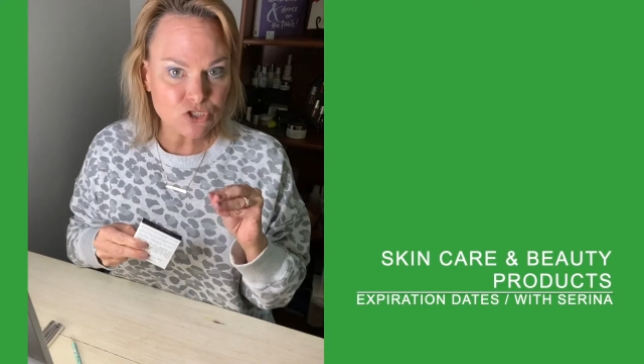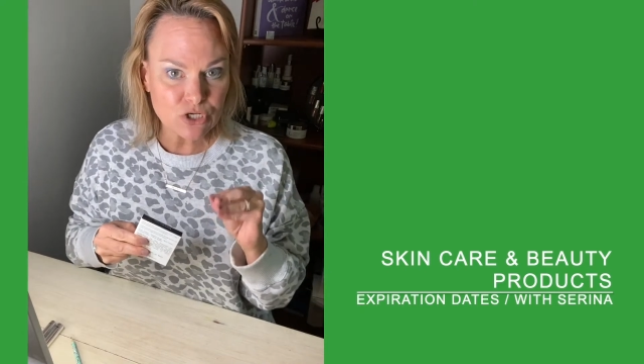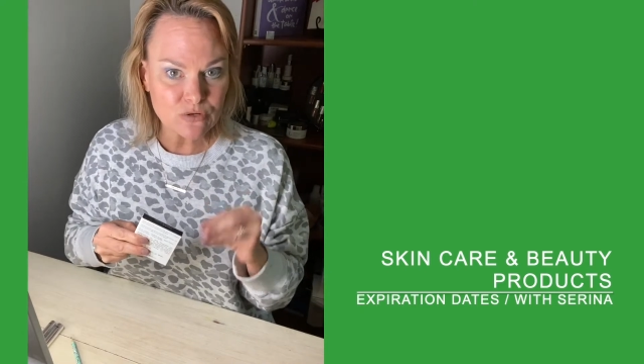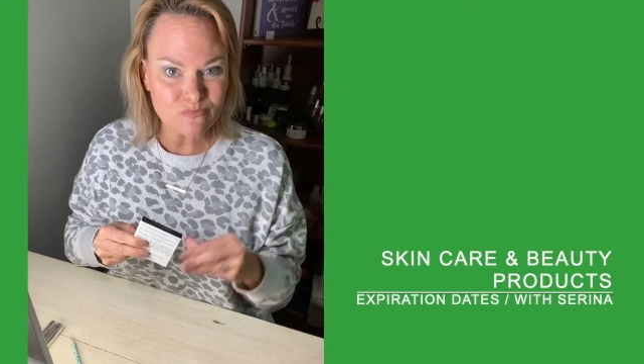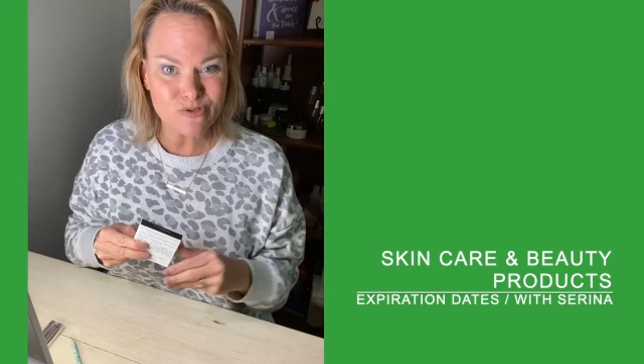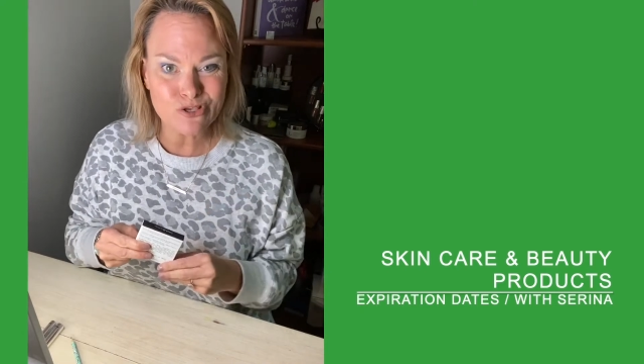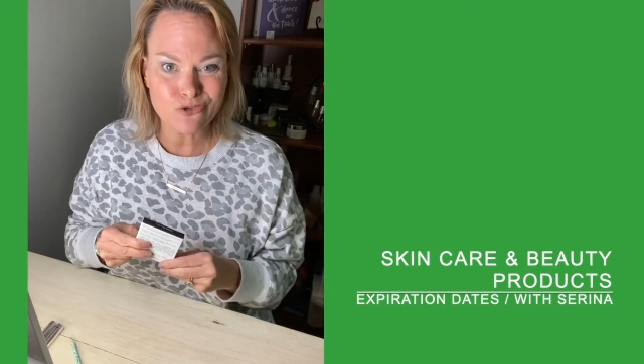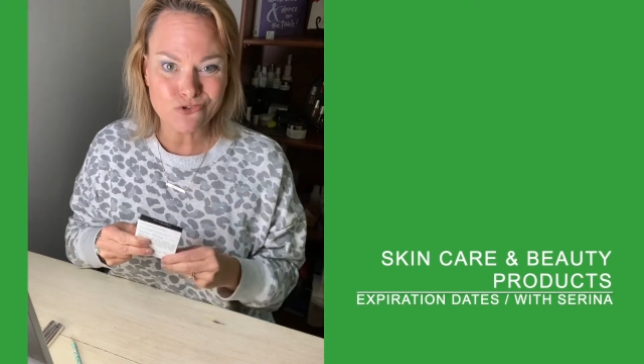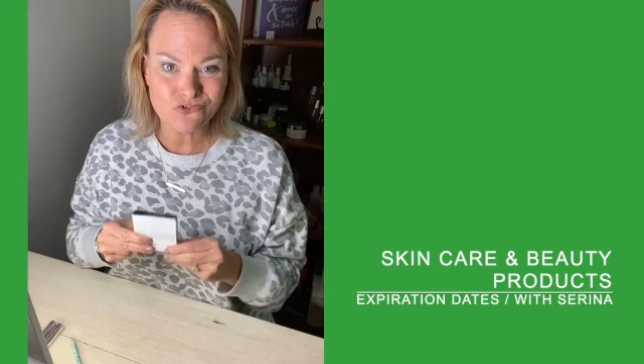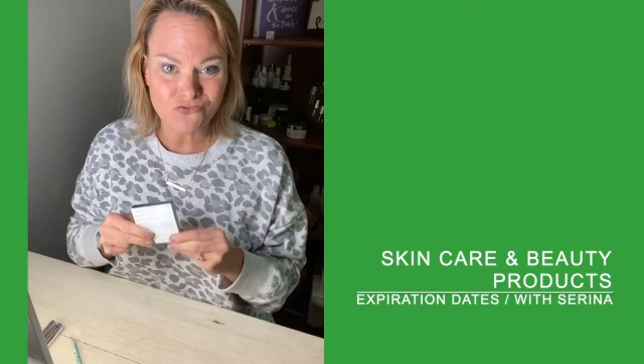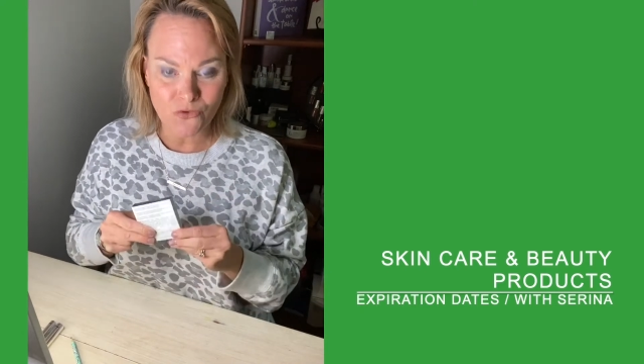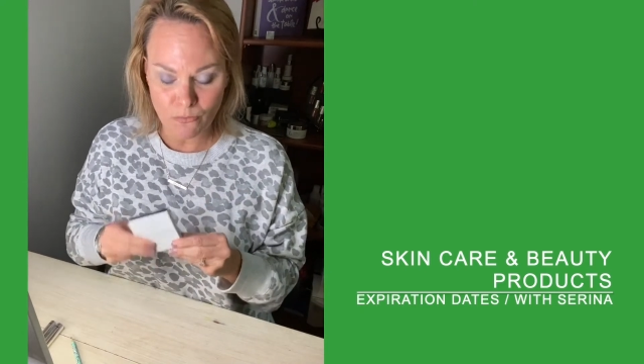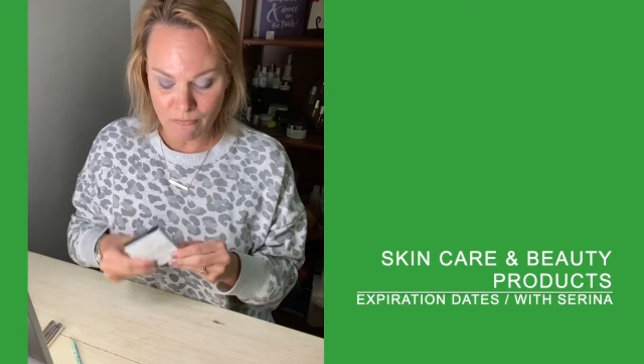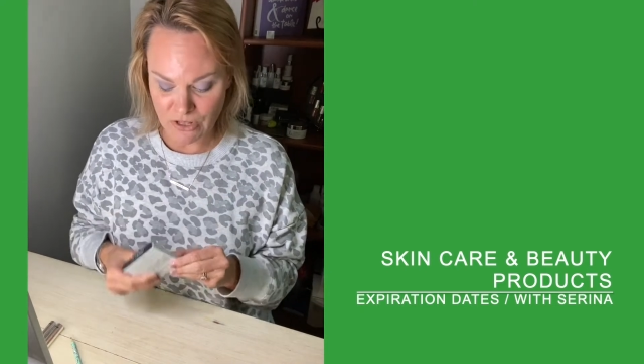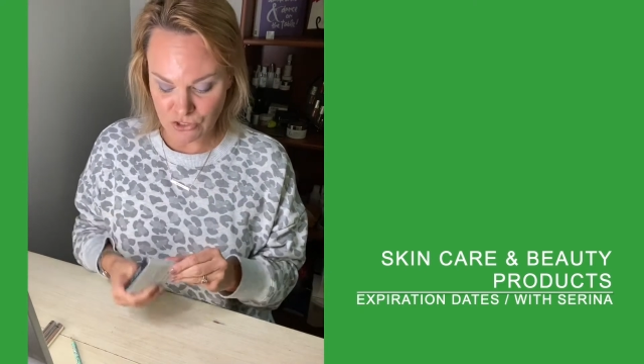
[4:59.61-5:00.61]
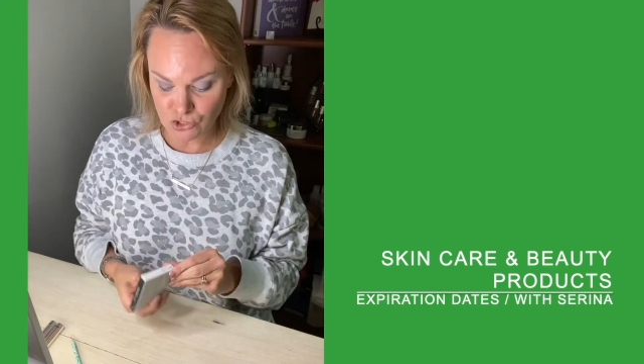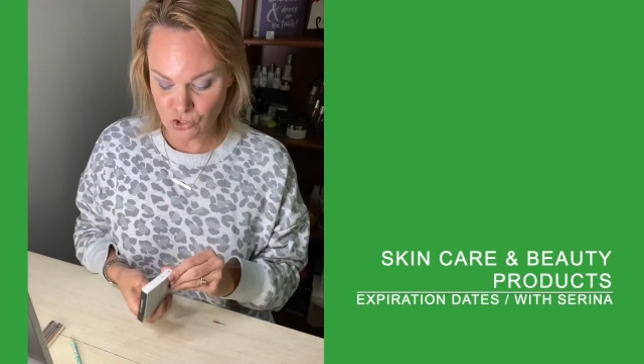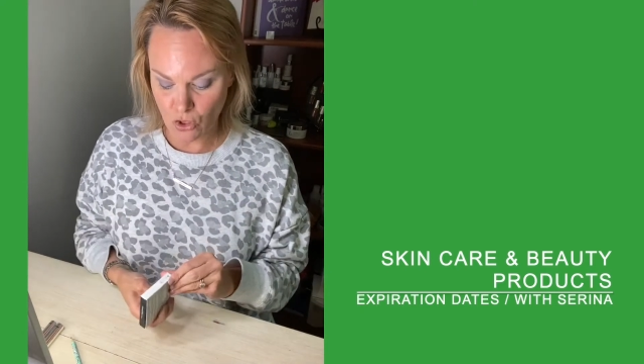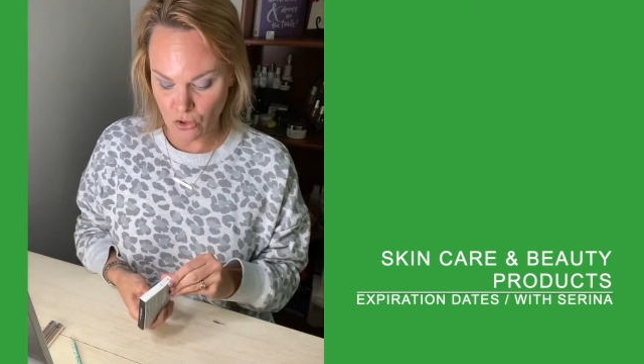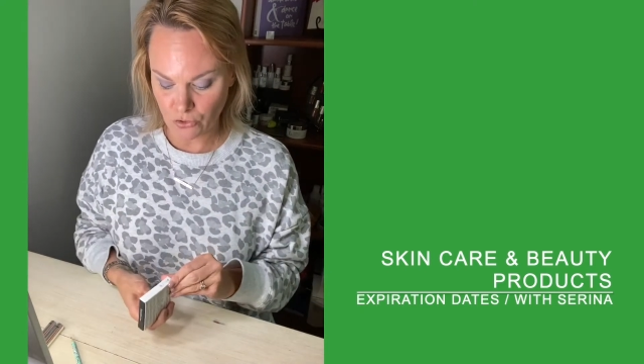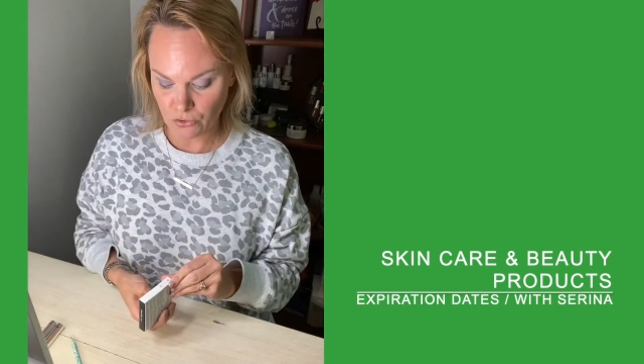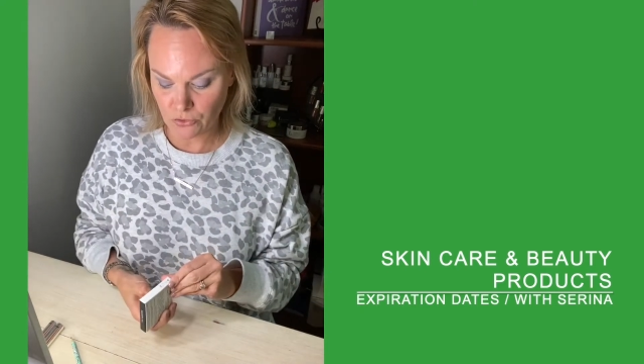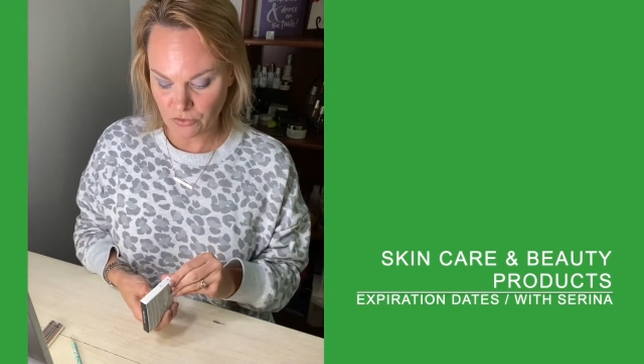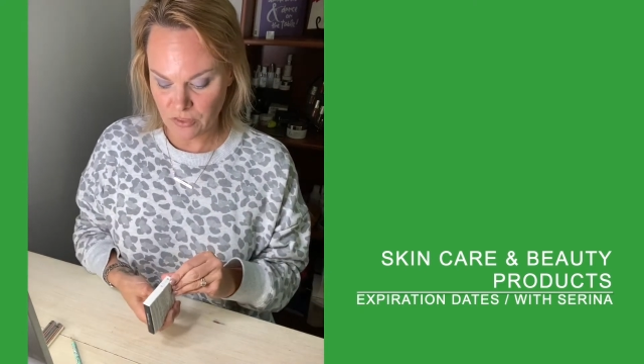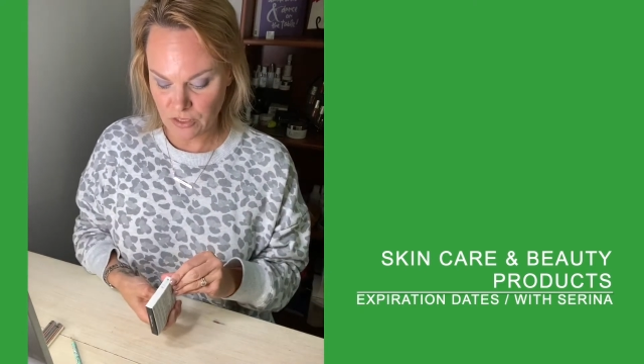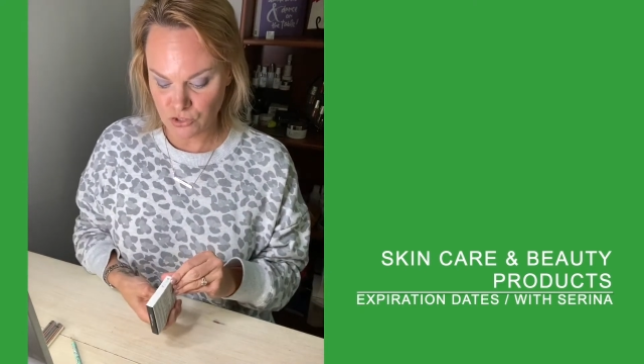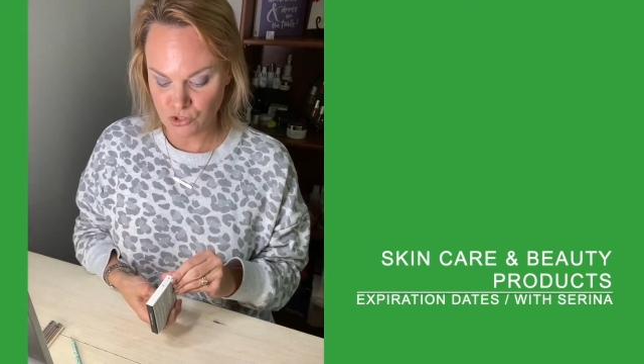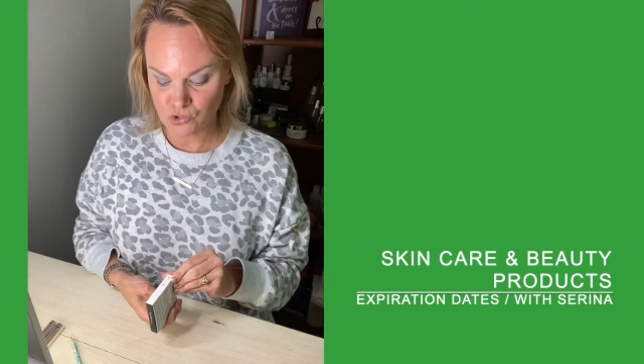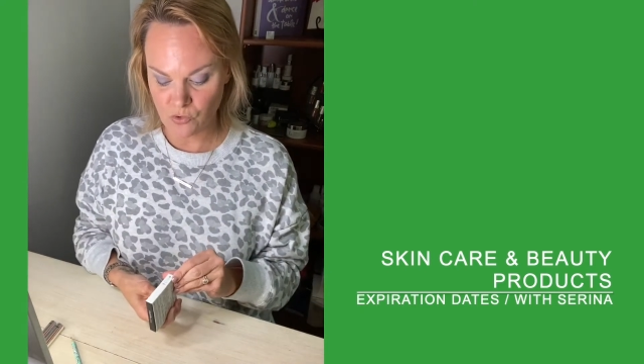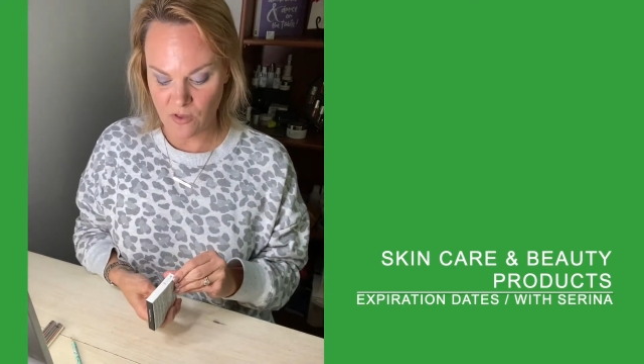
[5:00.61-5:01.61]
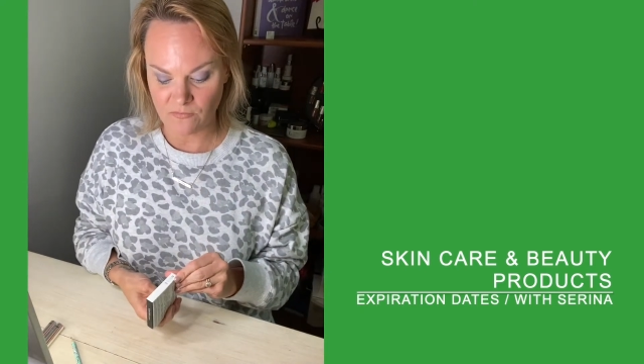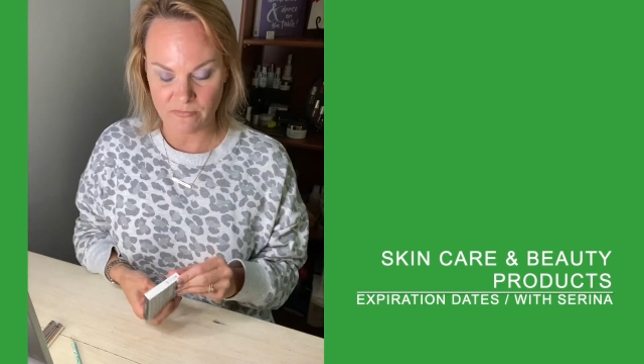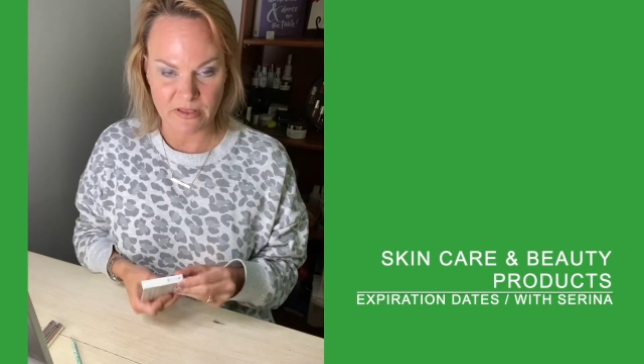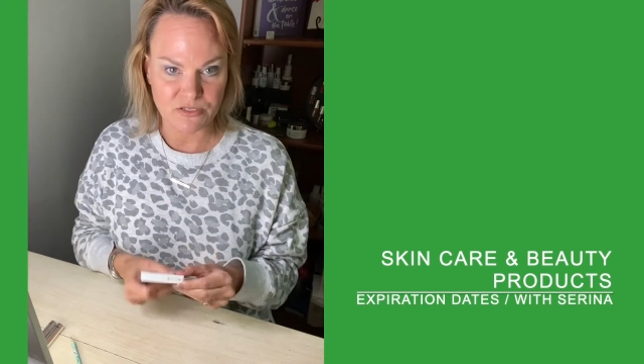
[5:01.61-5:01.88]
shouldn't be used for much longer than 12